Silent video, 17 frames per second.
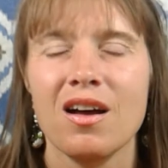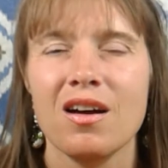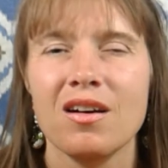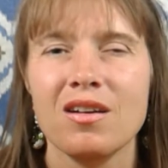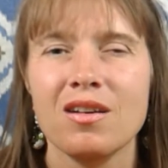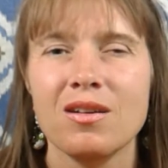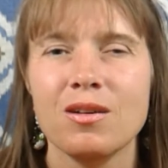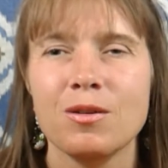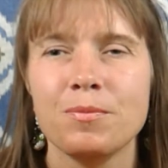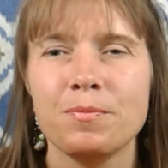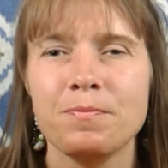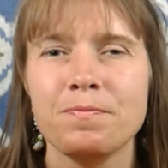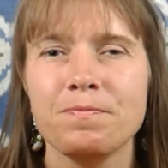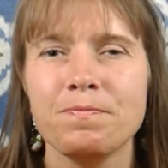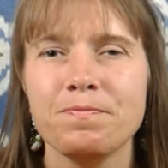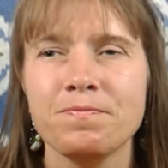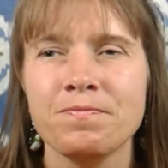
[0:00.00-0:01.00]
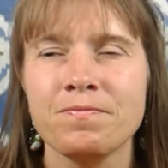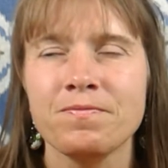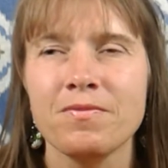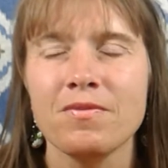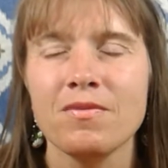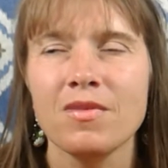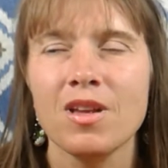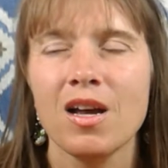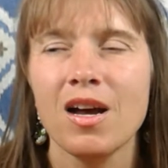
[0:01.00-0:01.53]

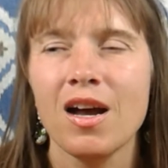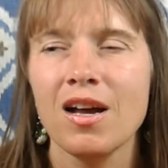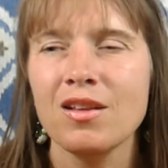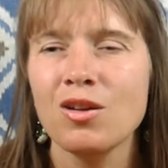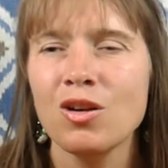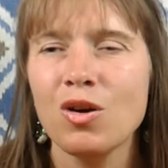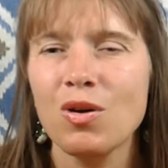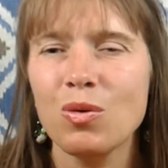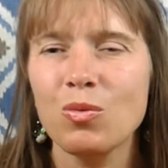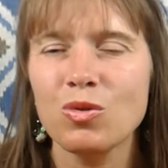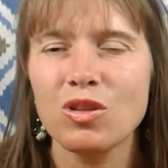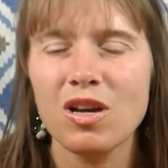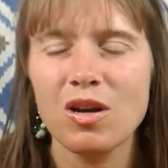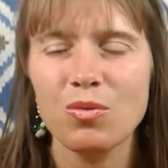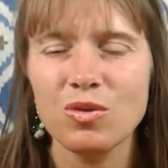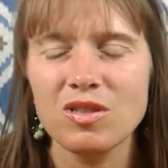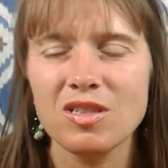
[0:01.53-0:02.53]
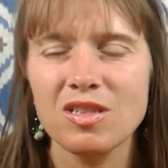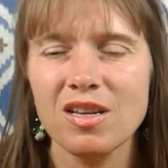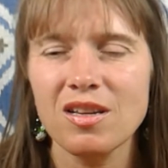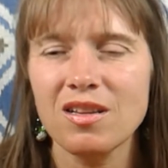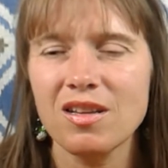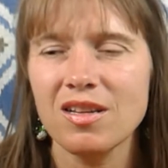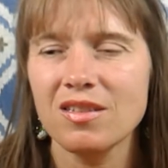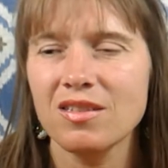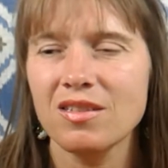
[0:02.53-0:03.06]
I don't know. I would say
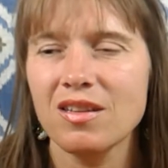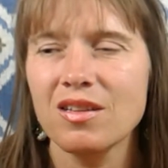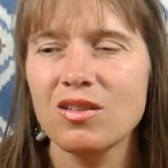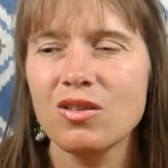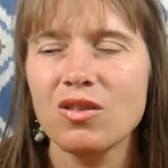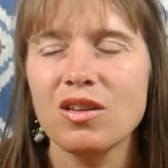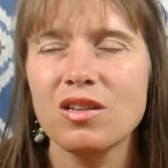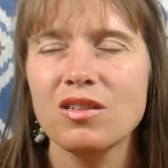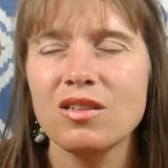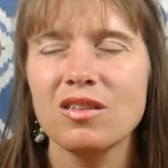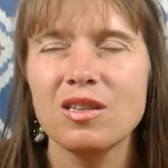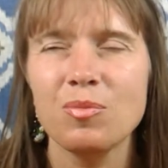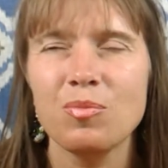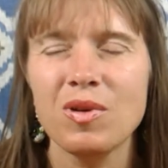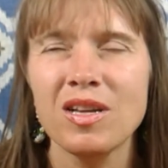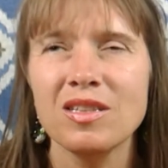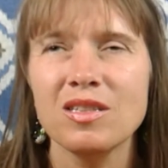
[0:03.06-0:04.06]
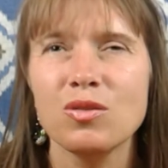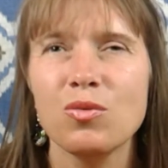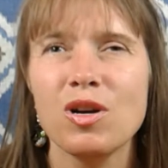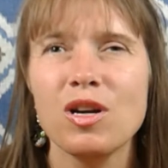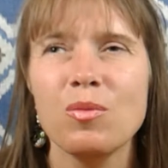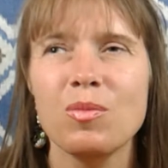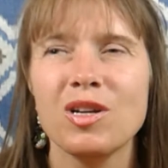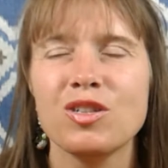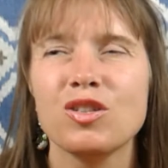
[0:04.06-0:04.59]
that it depends
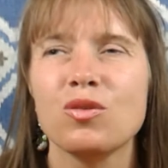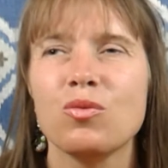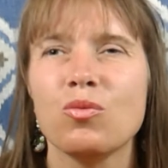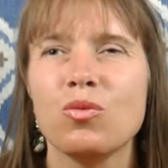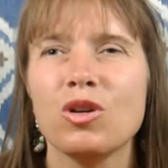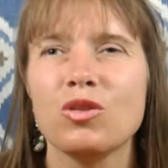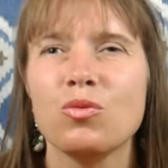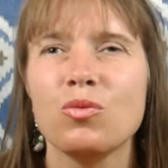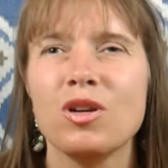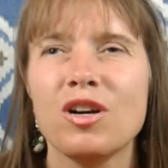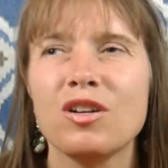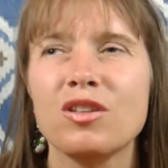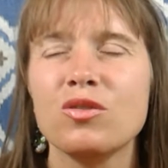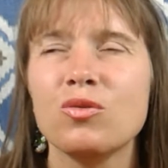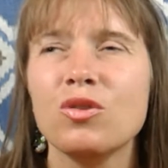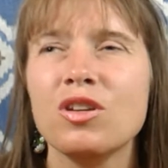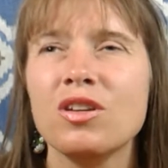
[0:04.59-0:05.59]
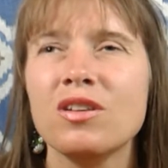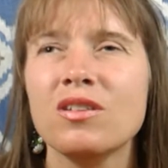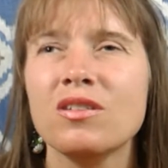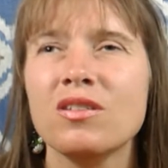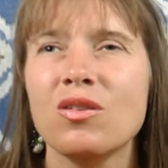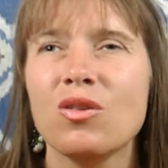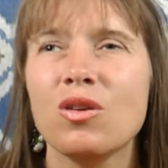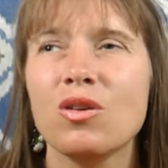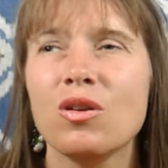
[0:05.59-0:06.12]
very much what we are doing,
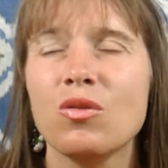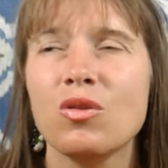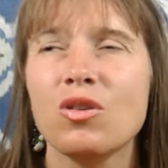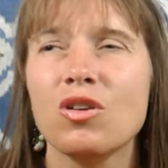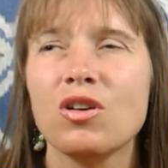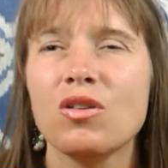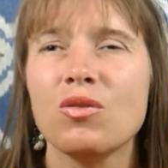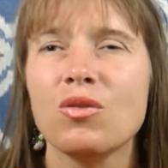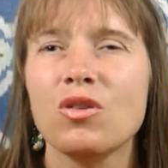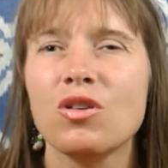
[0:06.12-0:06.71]
or